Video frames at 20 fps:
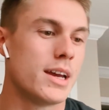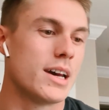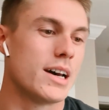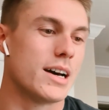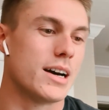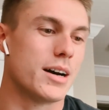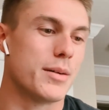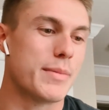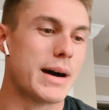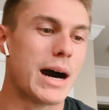
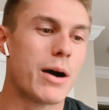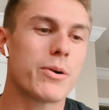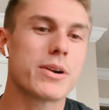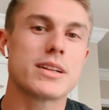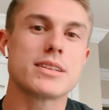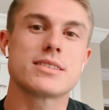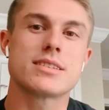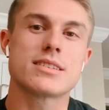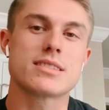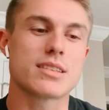I would
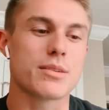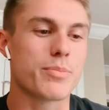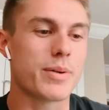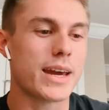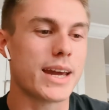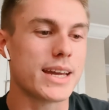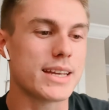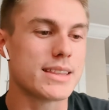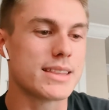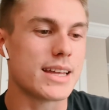
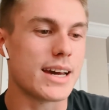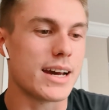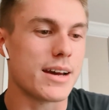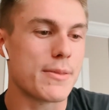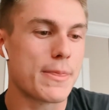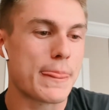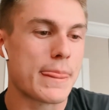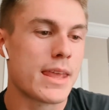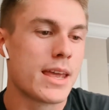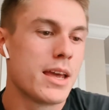anticipate that